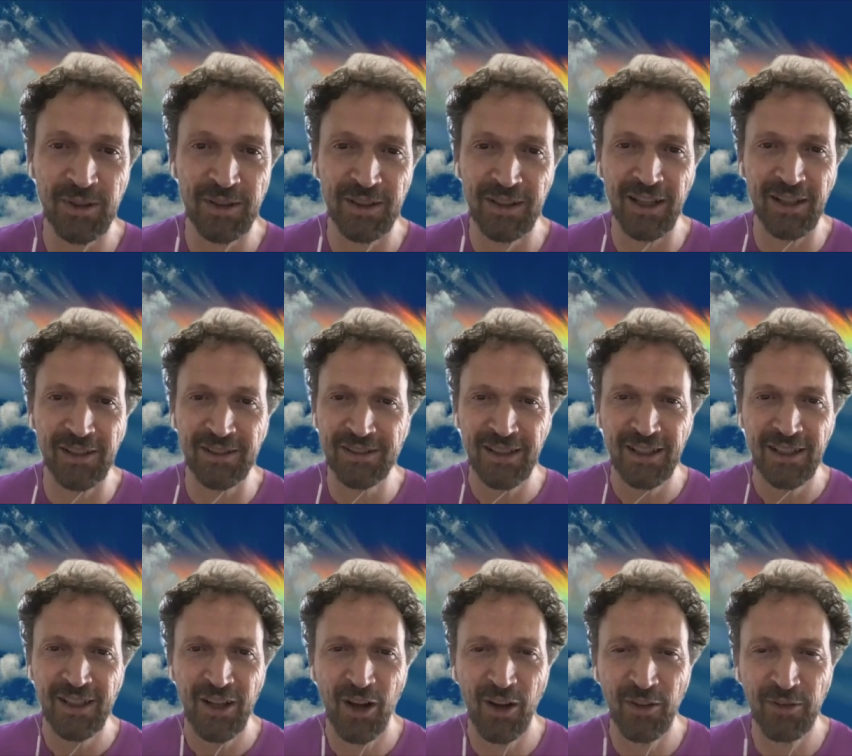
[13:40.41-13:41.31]
And they'll
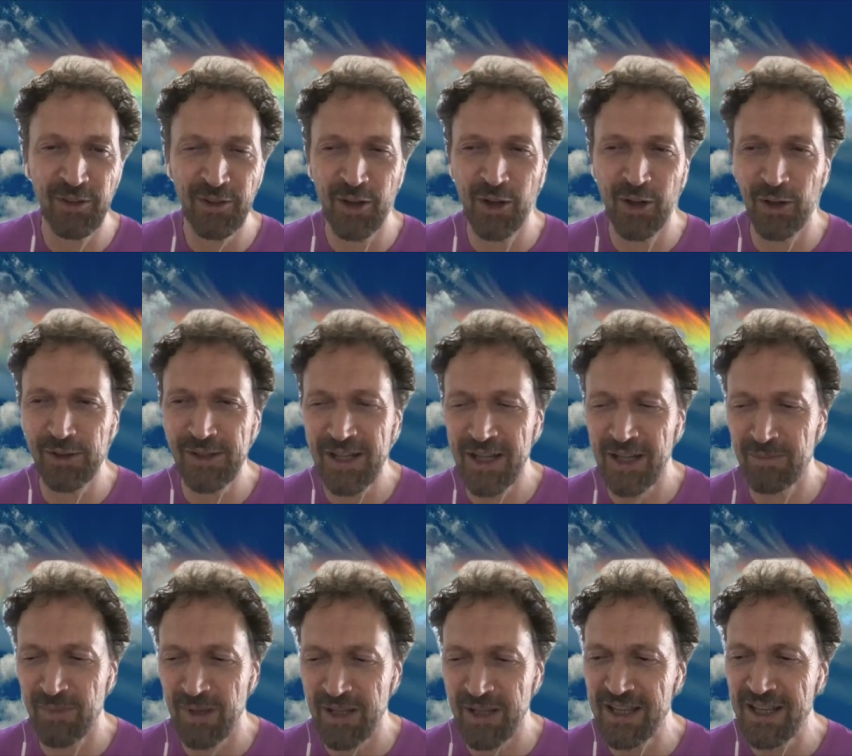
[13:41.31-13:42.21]
often contact
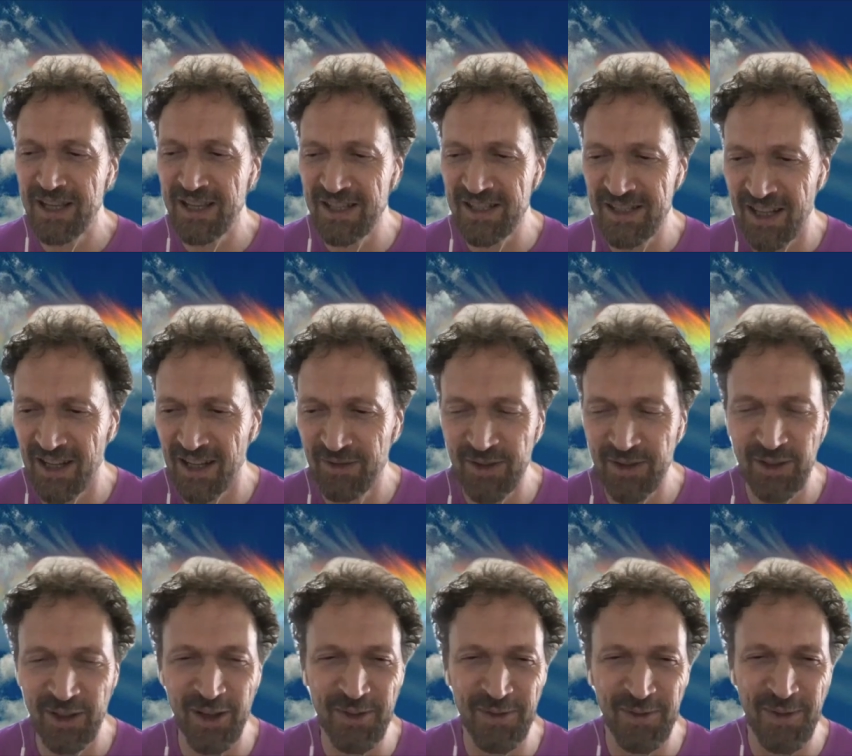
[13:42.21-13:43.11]
me years after
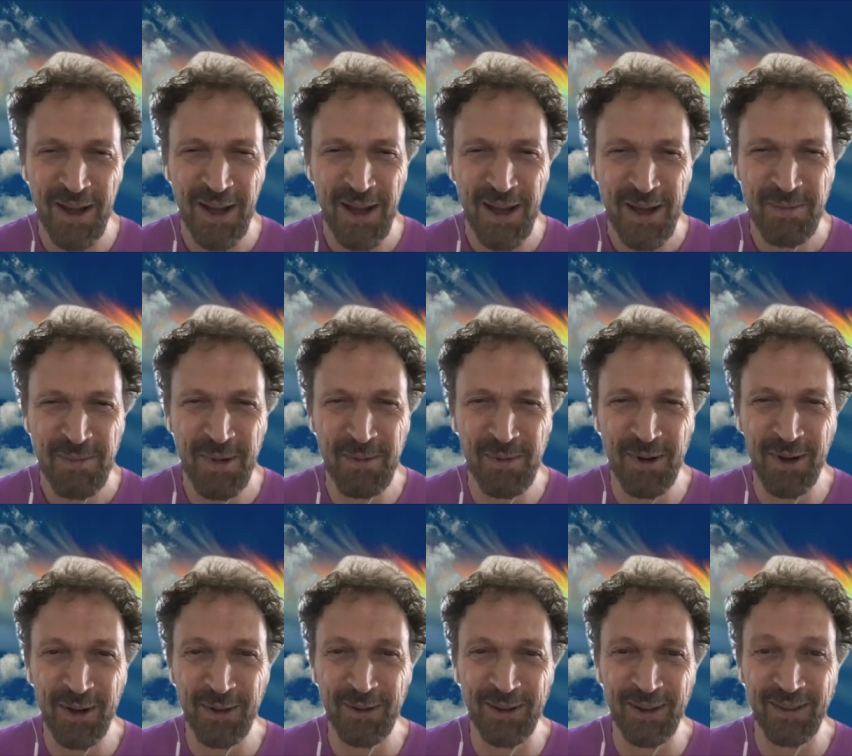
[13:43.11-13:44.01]
I've been
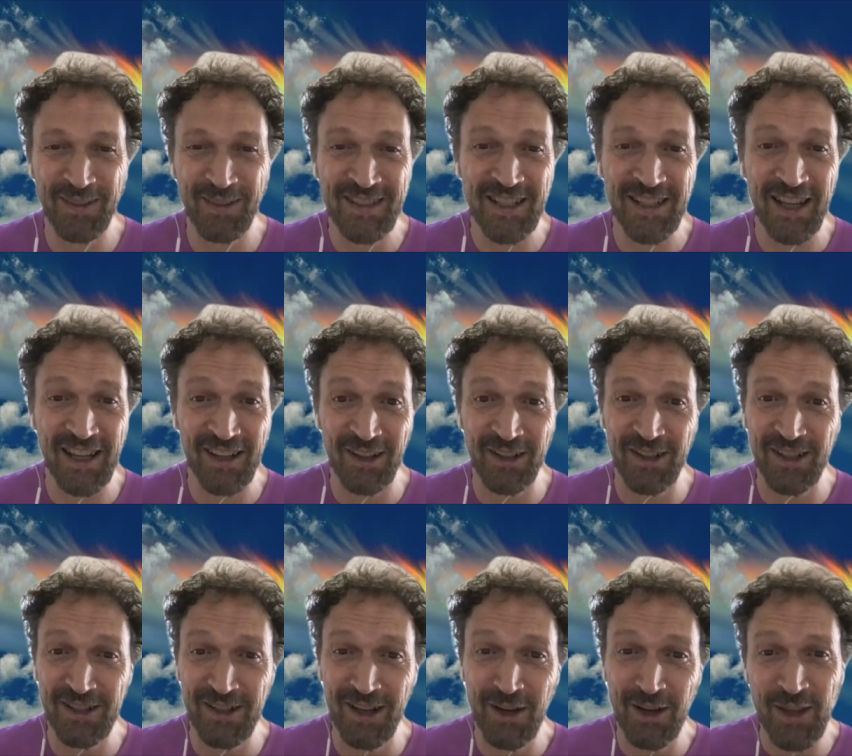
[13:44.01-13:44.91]
working with them and say, oh,
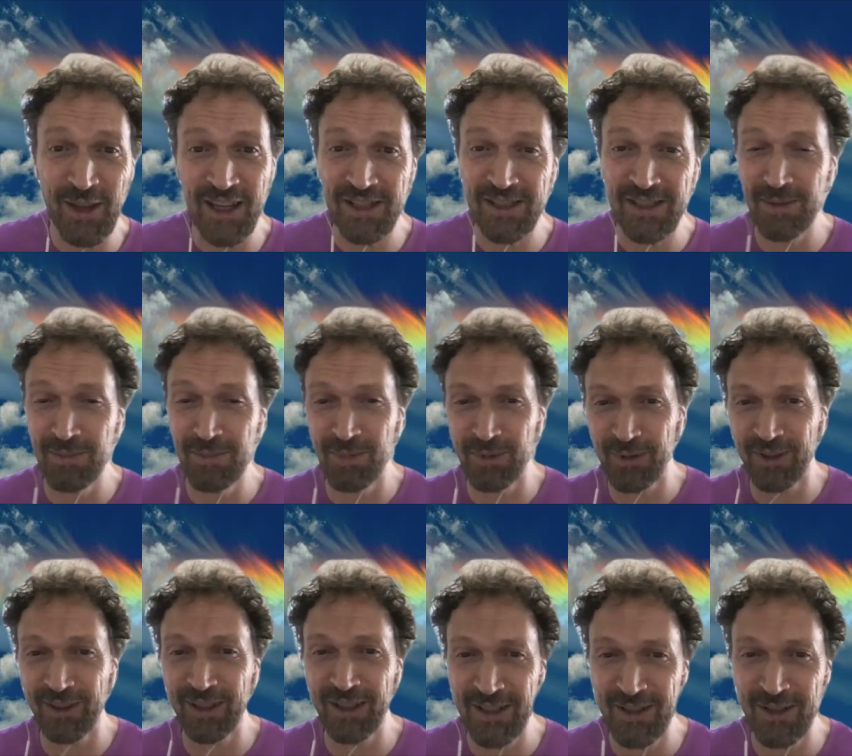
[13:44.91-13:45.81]
that simple
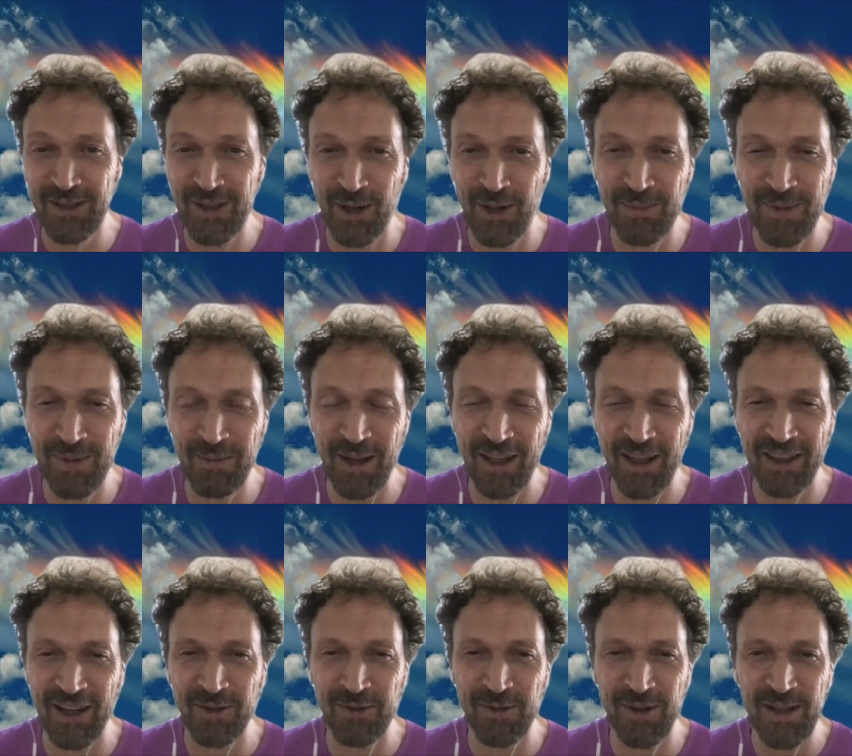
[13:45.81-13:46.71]
thing you told me about,
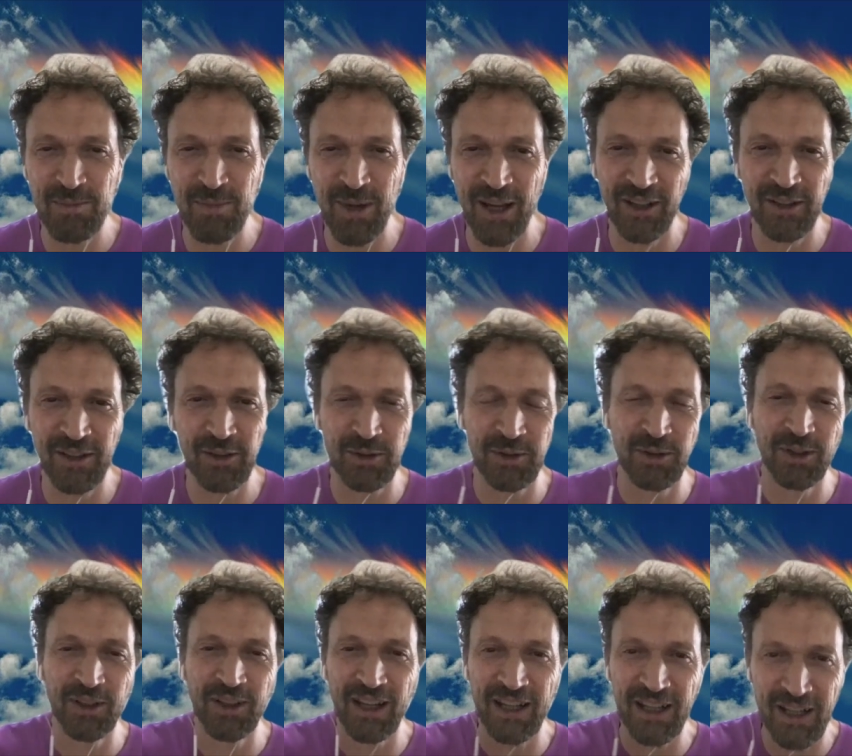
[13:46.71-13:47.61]
that rebounder,
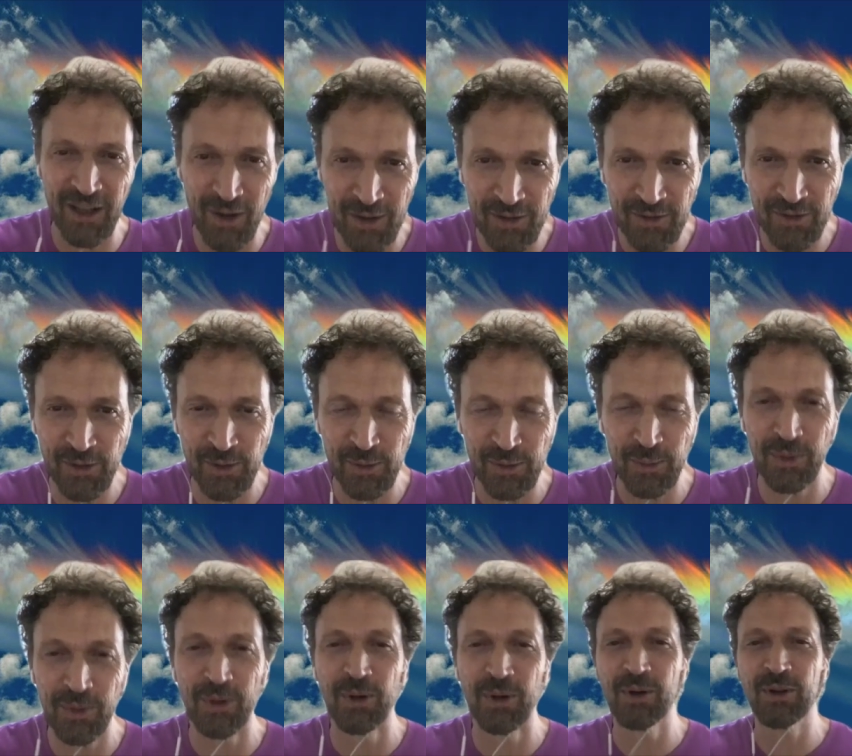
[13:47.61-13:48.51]
or that going for a
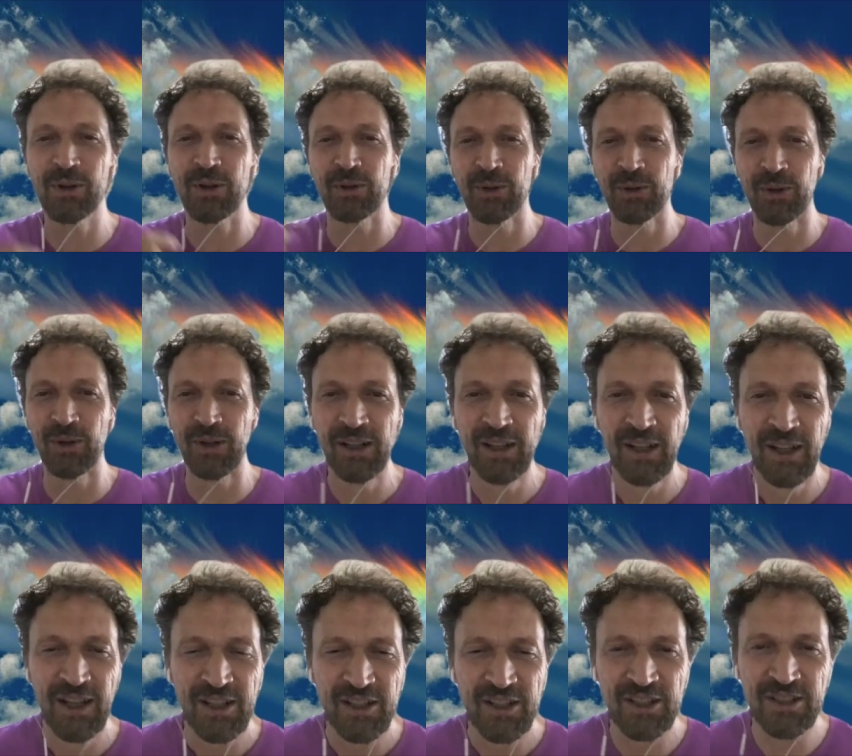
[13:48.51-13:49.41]
walk, or
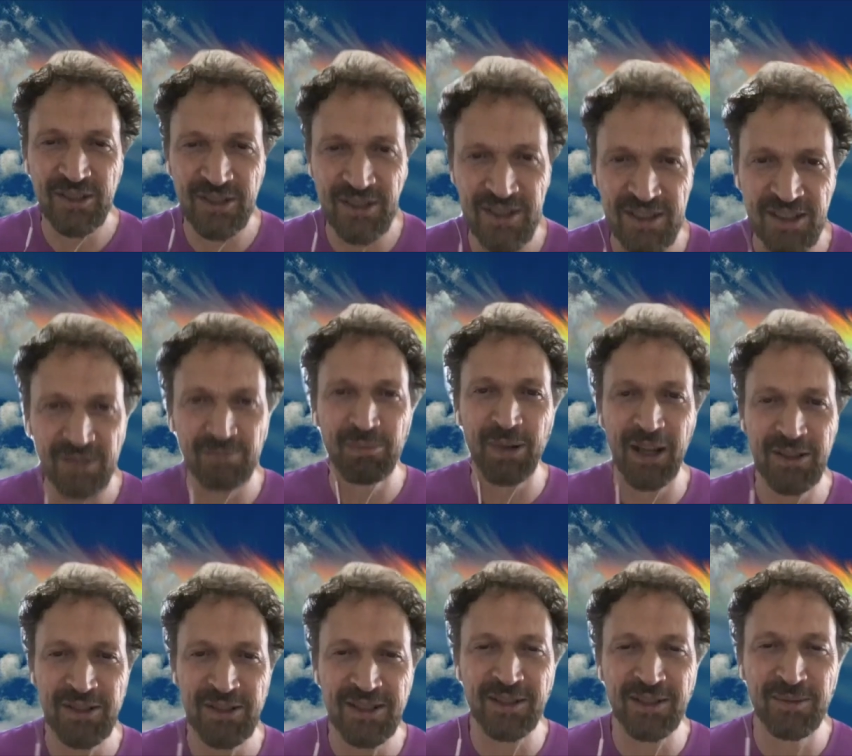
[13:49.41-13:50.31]
just
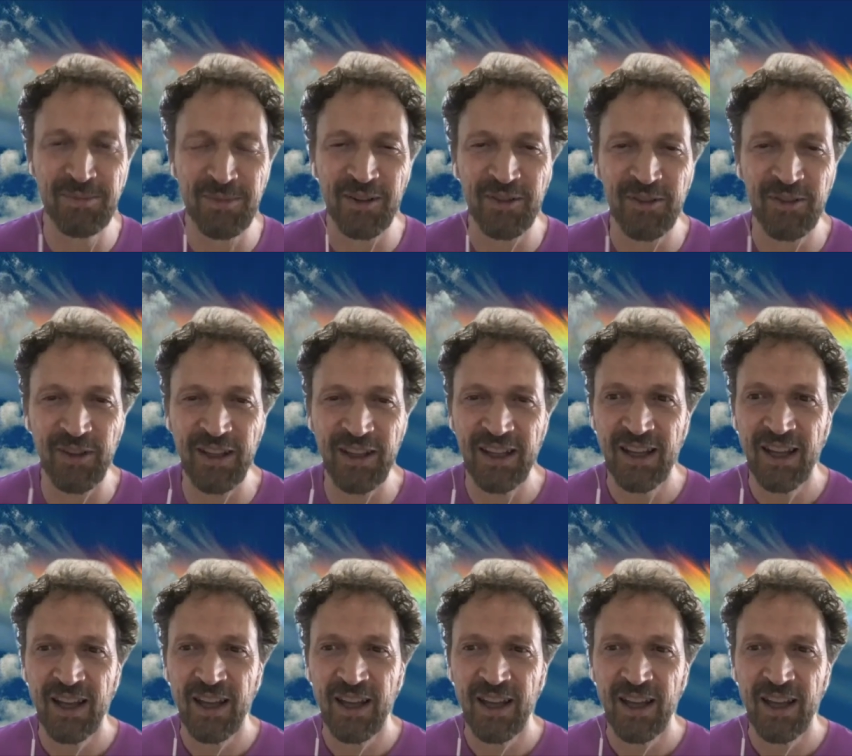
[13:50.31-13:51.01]
bouncing on my feet,